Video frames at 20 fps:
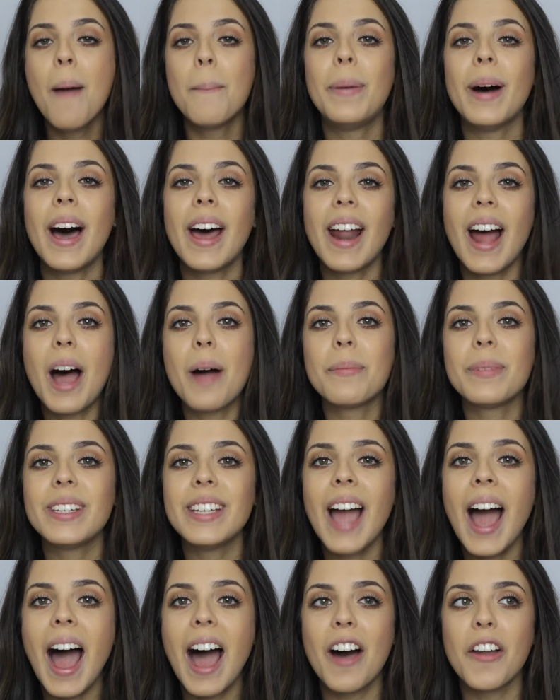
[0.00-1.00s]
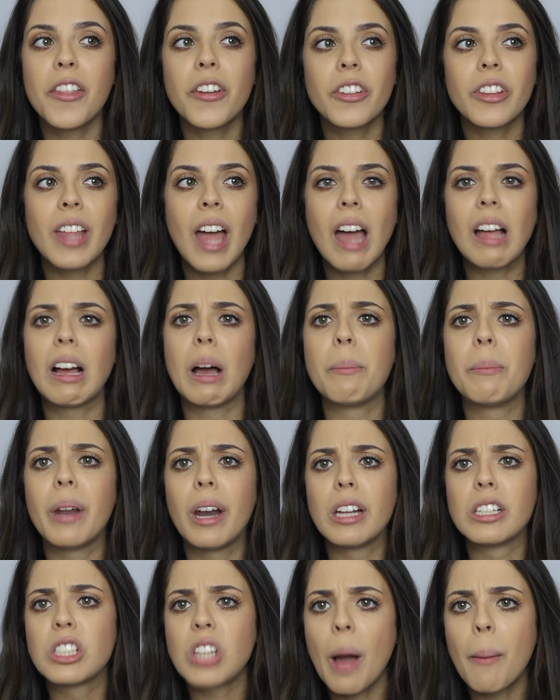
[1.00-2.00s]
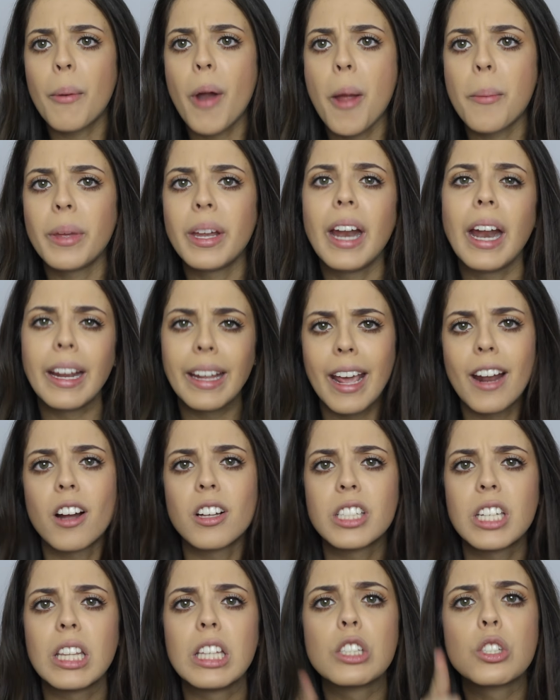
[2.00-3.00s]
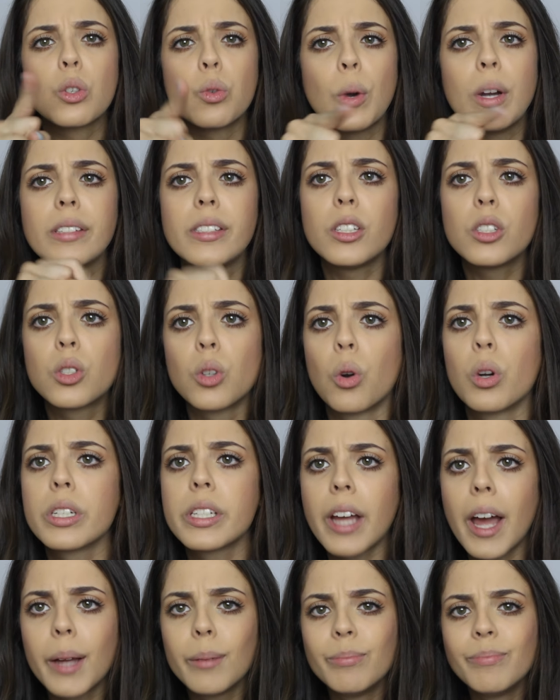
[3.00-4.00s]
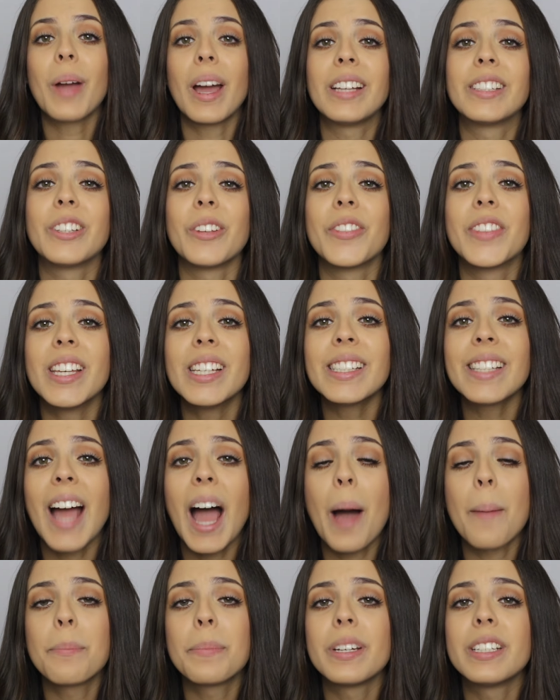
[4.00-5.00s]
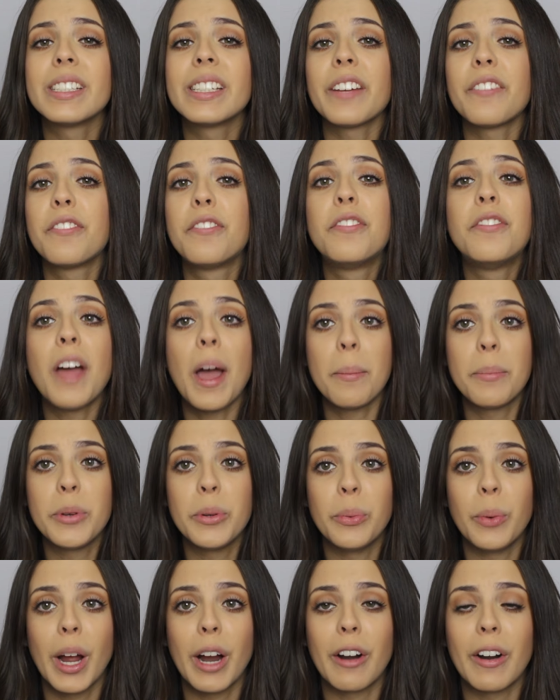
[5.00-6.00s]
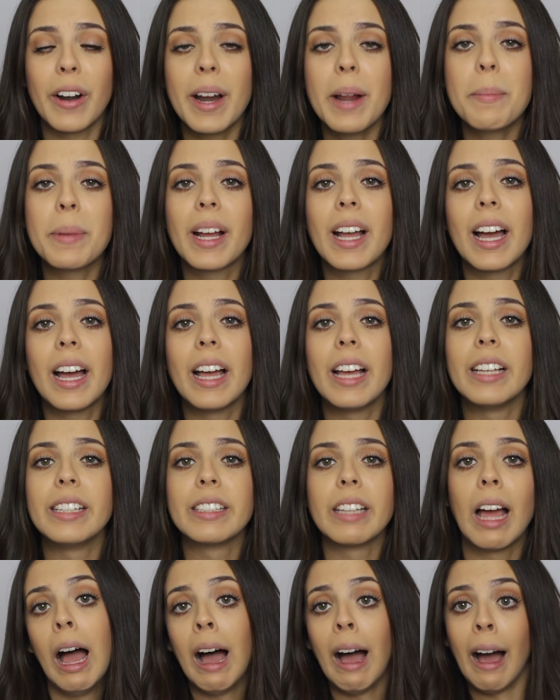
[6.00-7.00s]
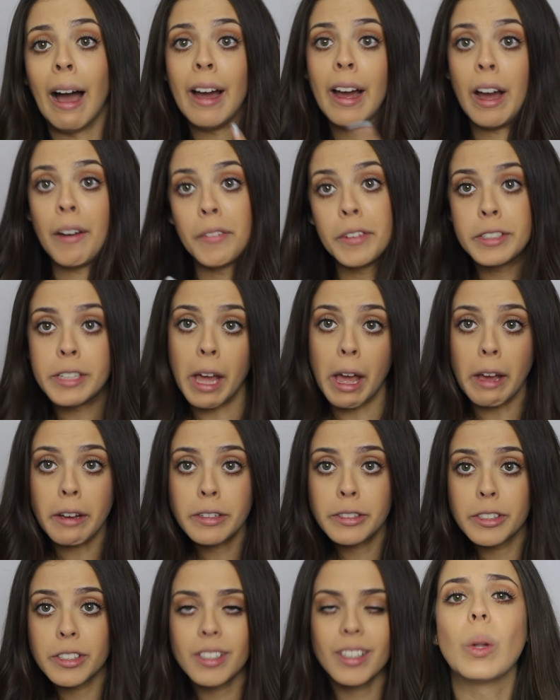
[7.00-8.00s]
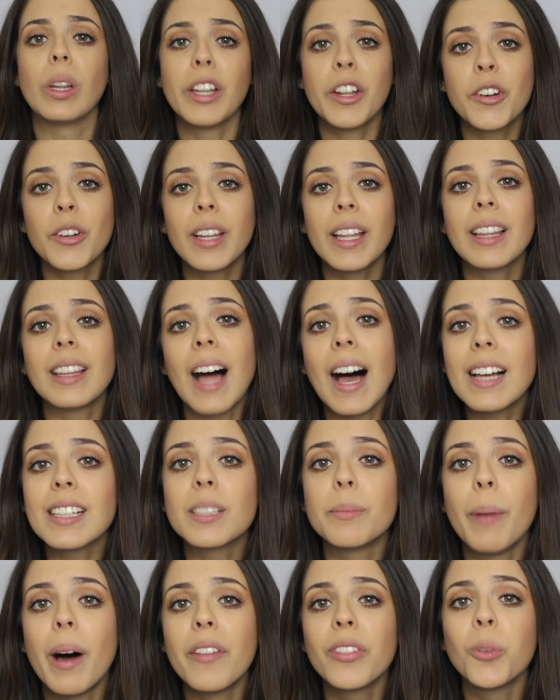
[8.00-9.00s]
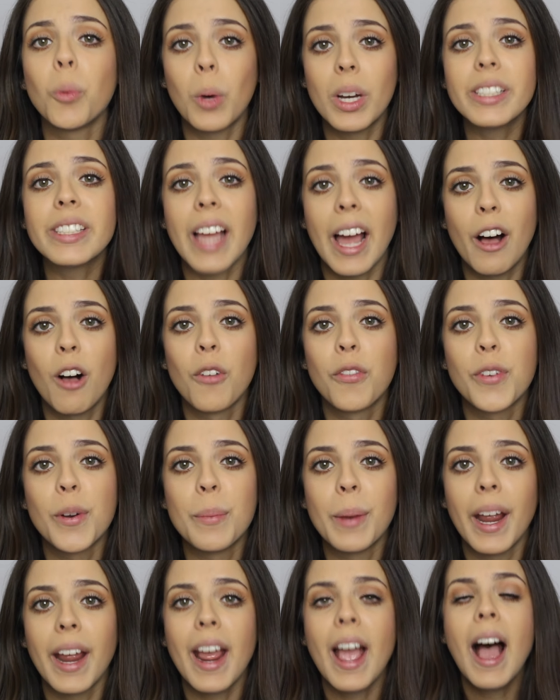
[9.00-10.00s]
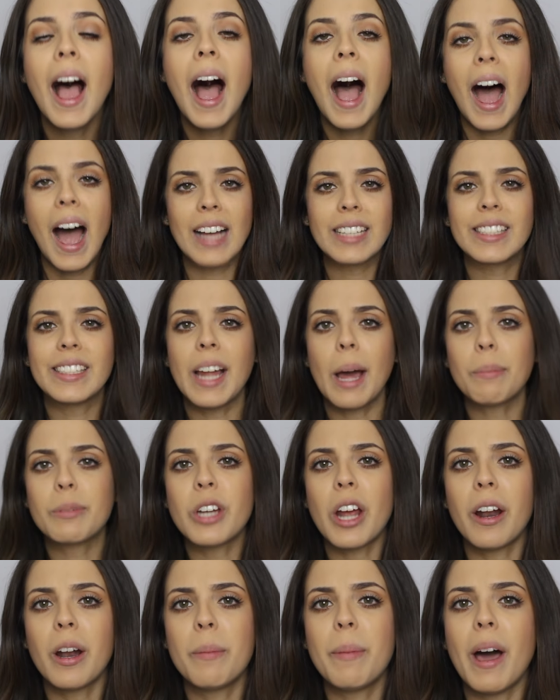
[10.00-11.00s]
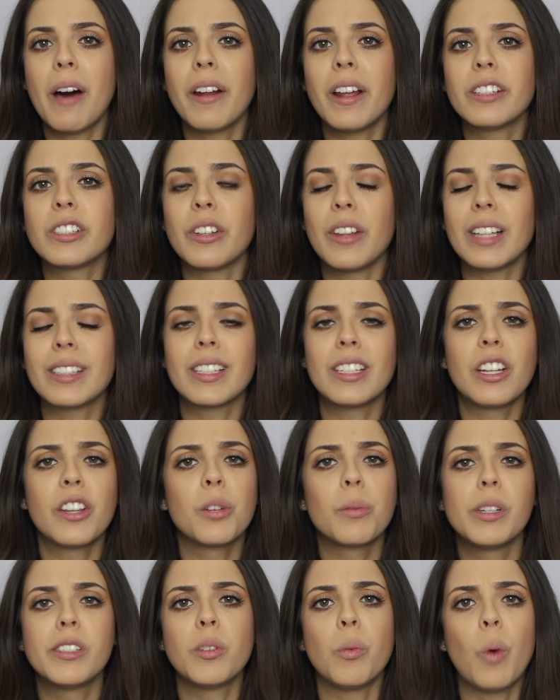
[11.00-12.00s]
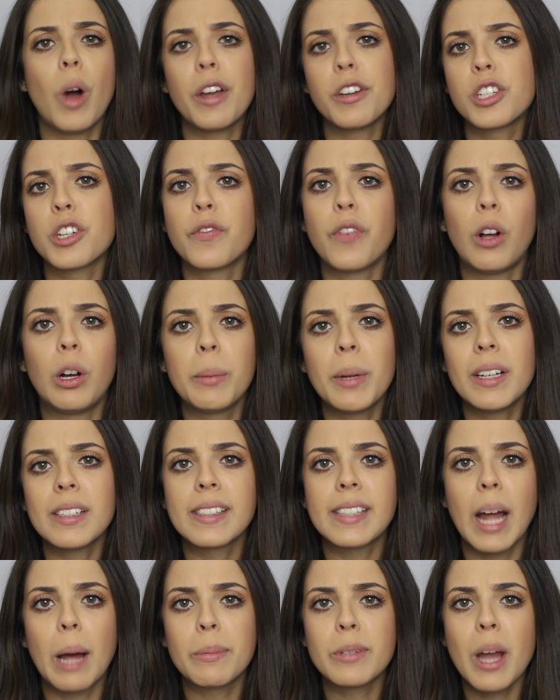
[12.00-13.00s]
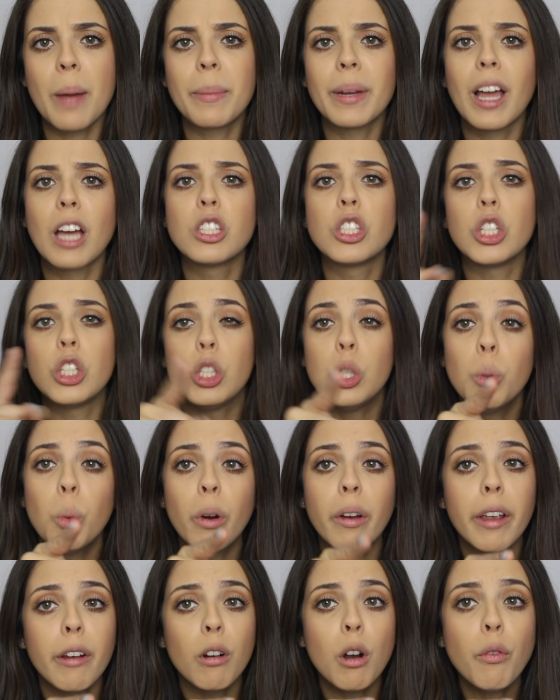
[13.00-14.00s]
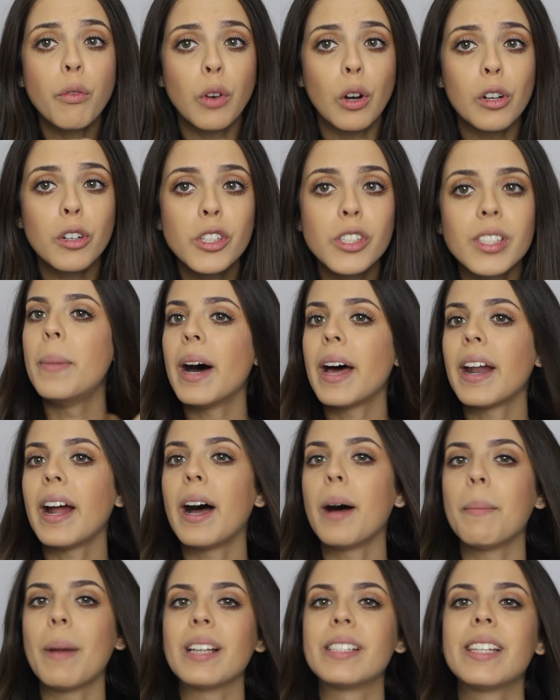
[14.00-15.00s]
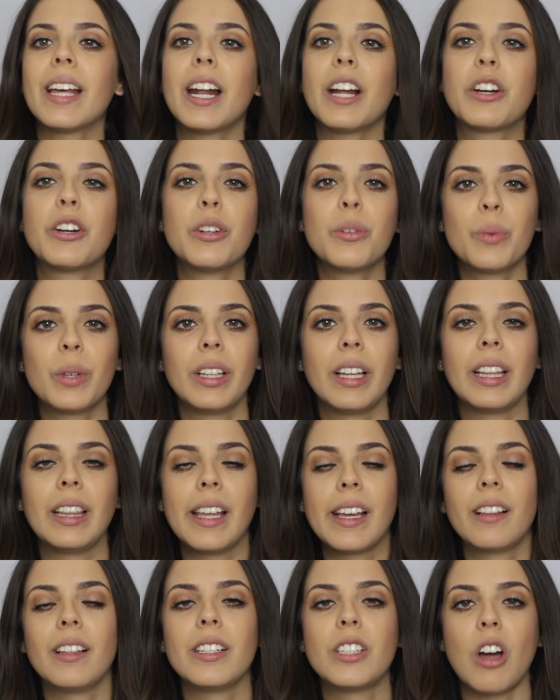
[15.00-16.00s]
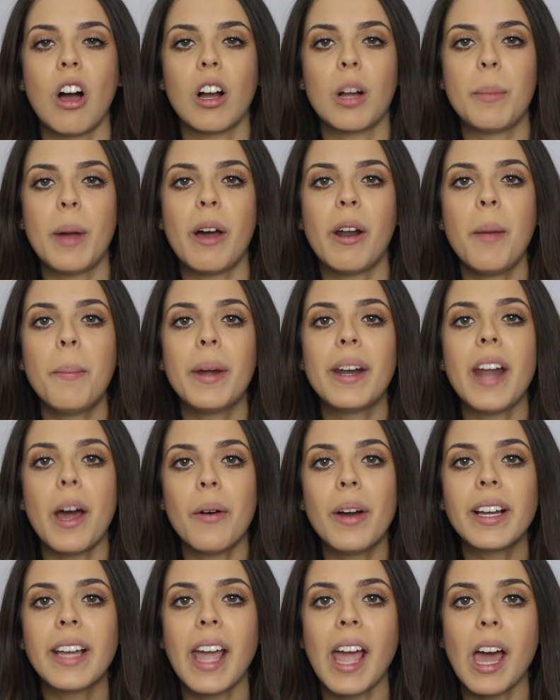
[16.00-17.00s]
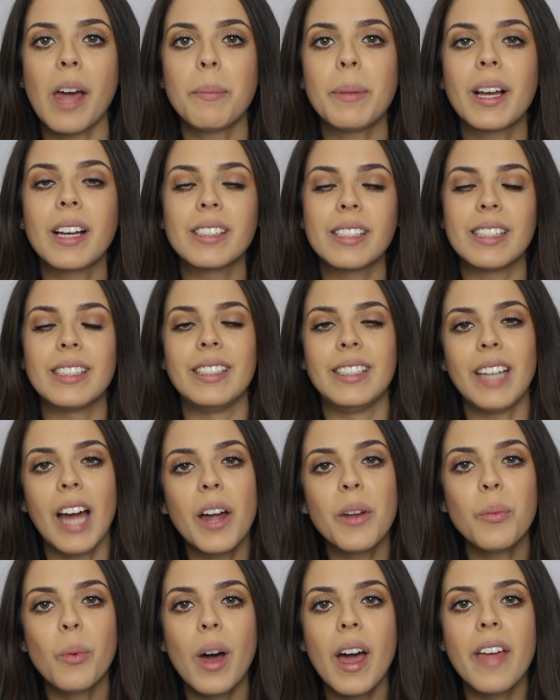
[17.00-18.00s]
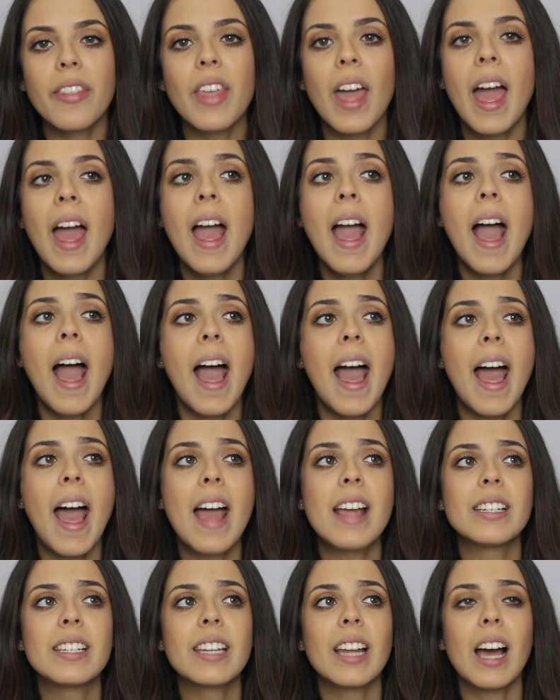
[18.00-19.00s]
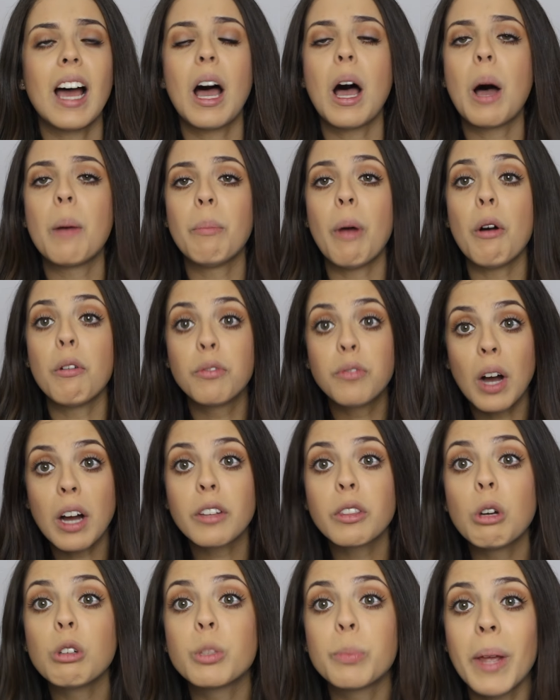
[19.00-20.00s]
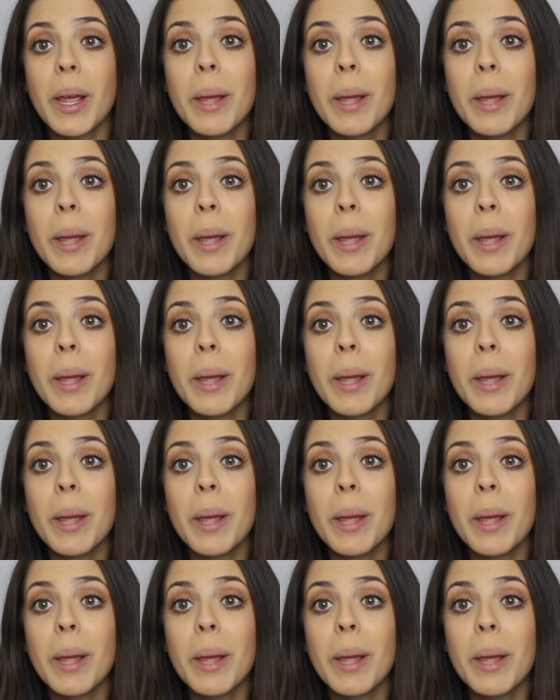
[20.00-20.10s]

But um, yeah, other than that, I'm gonna stop rambling and get on to this crazy story time. Okay, so this happened February because I have the text. Literally last month was hell for me. I Snapchatted about it, so that's another reason why you should follow me on Snapchat because you will hear it first. But um, I said I couldn't really legally talk about it, but now I can because it's done with and um, fuck those